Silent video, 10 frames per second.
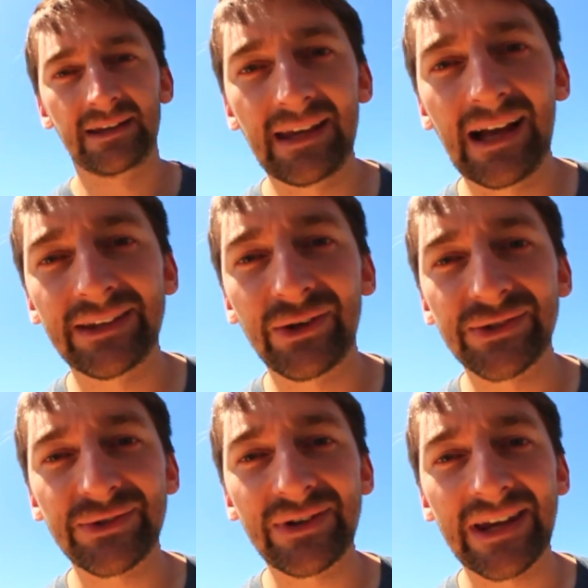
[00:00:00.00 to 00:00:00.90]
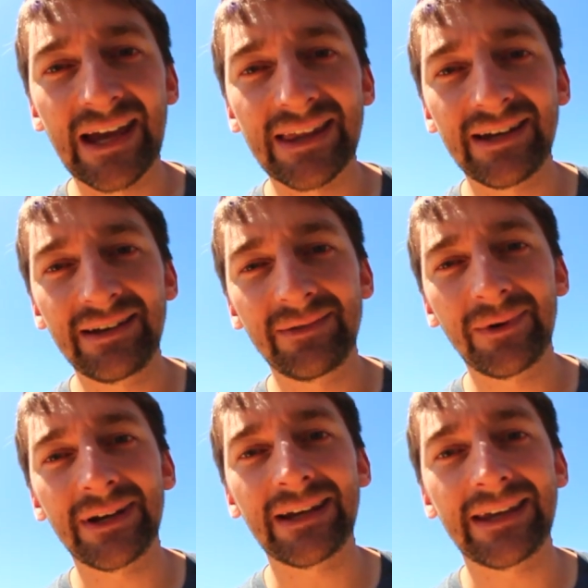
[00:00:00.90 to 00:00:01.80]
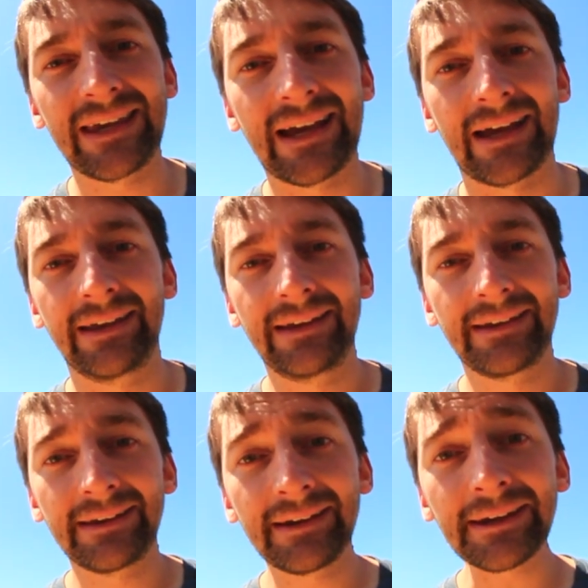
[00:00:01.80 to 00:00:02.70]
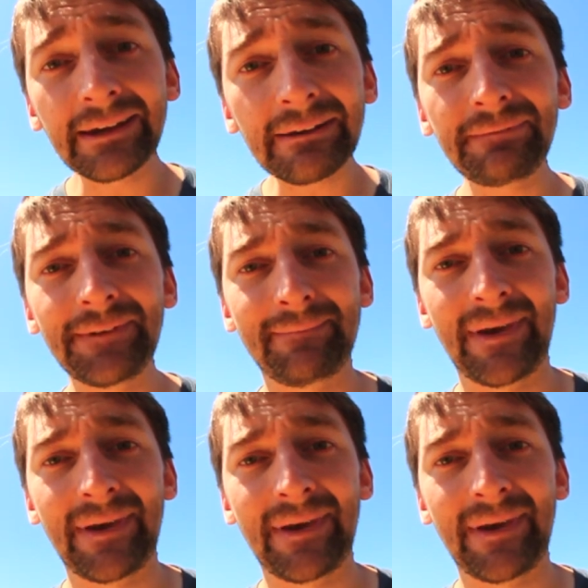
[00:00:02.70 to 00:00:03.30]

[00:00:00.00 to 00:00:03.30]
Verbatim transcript: You add those two together, what do you get? Your kickflip